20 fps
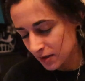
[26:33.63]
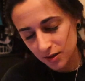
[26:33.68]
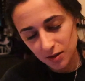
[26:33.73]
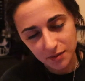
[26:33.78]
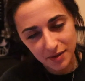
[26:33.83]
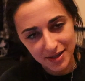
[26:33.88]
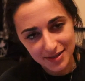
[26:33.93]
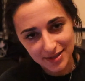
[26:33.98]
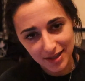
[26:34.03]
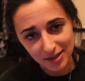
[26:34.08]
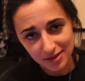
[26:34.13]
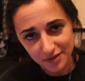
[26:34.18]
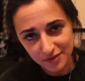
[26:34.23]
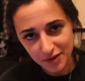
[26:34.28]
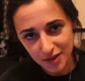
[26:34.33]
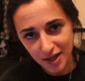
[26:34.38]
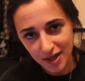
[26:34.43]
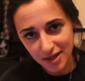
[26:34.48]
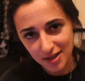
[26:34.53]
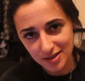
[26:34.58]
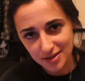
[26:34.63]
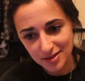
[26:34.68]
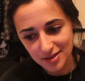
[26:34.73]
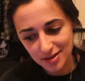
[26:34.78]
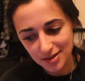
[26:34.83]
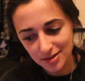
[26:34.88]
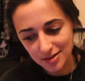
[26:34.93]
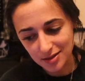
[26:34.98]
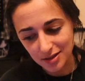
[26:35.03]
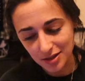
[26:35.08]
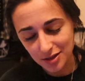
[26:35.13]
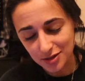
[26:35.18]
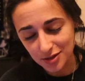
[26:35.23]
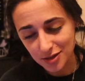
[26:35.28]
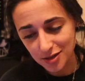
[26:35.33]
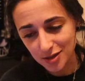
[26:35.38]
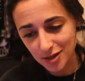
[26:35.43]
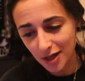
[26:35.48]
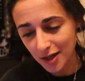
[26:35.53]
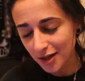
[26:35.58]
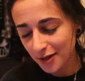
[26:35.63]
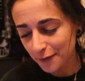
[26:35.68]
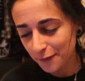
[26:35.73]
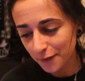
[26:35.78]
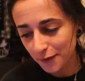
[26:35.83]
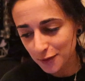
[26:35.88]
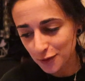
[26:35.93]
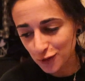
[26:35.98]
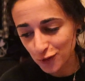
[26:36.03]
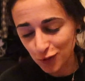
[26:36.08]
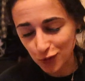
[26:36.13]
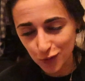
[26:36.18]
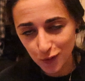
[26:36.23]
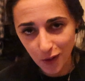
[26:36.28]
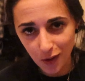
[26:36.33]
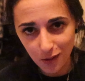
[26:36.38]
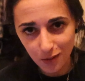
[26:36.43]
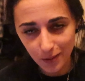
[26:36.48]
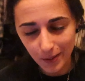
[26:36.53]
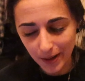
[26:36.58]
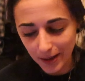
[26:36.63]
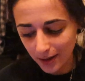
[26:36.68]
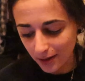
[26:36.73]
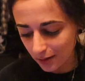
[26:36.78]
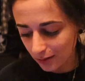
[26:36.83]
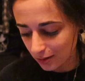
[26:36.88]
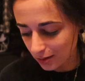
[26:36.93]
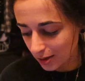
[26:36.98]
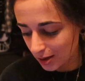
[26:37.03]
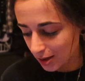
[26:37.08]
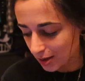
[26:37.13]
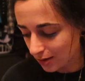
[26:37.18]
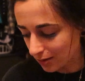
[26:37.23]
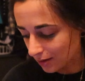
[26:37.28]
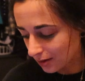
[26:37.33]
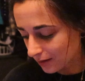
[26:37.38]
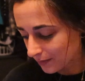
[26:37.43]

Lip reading: Otherwise, I love you guys. Stay safe, strong, healthy,